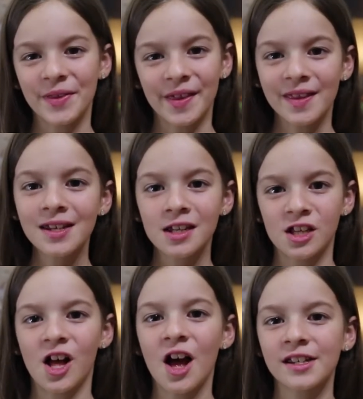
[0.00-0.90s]
Elizabeth and this
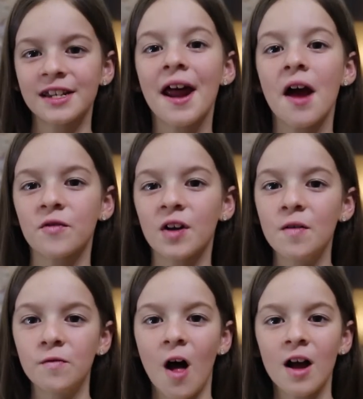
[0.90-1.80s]
is Lost in
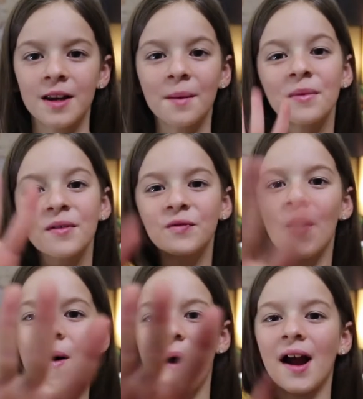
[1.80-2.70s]
Africa vlog number
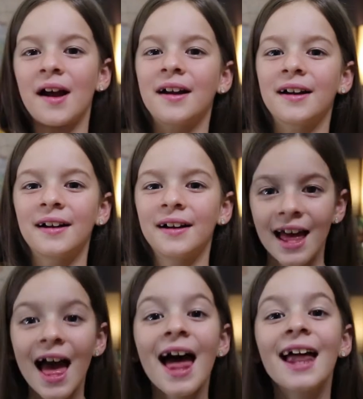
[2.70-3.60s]

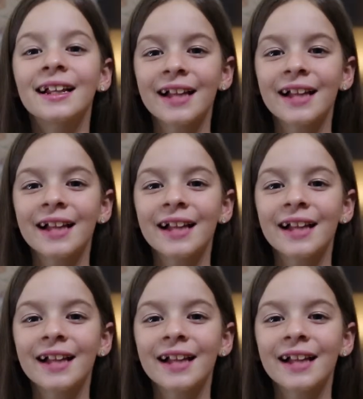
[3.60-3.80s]
4.